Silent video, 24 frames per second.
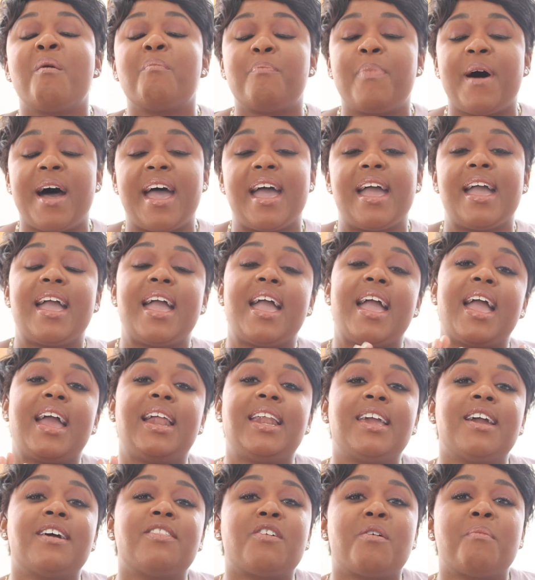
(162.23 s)
But
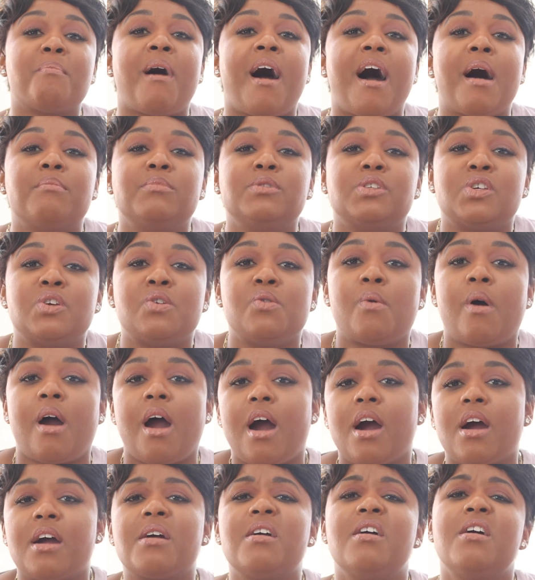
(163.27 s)
any other moms who
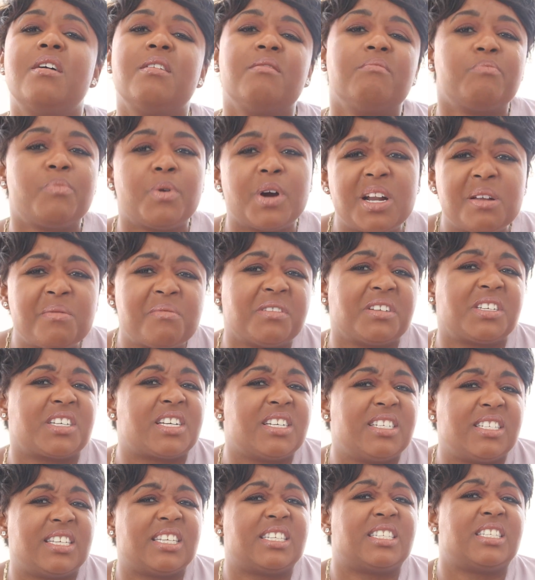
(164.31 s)
are pretty much
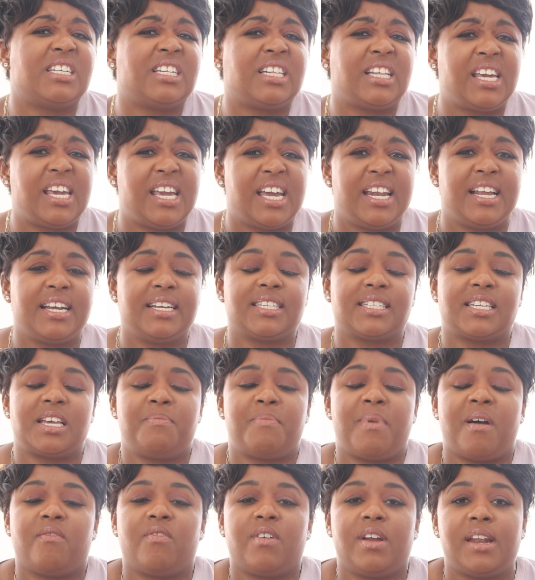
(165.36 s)
consistently getting
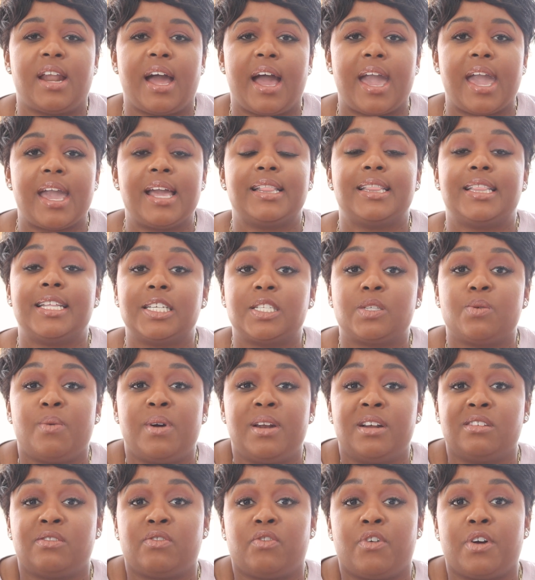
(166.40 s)
sleep every night, this
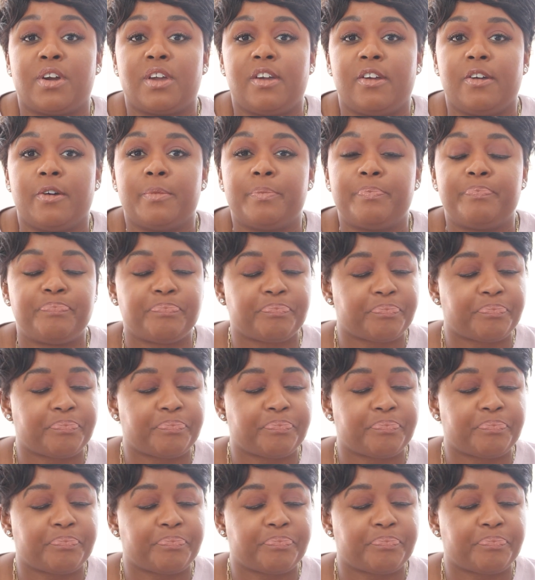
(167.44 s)
one is for you.